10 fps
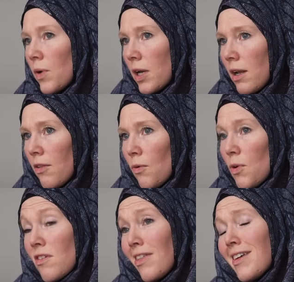one another,
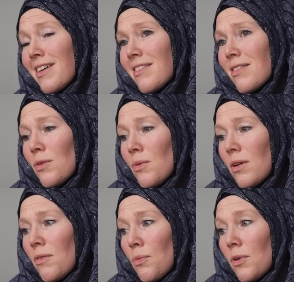which I think is
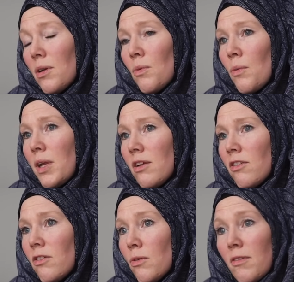really what we need
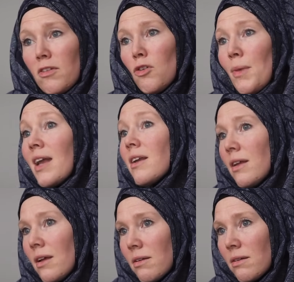to do as
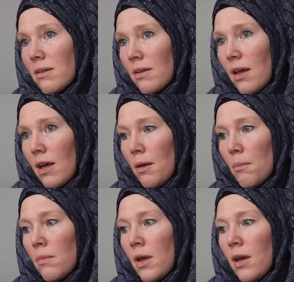humanity,
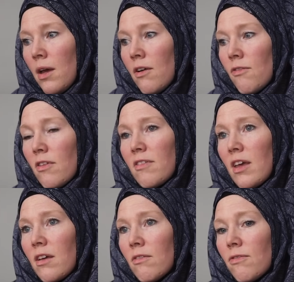for the
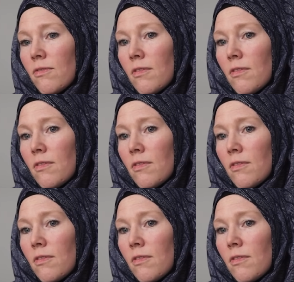sake of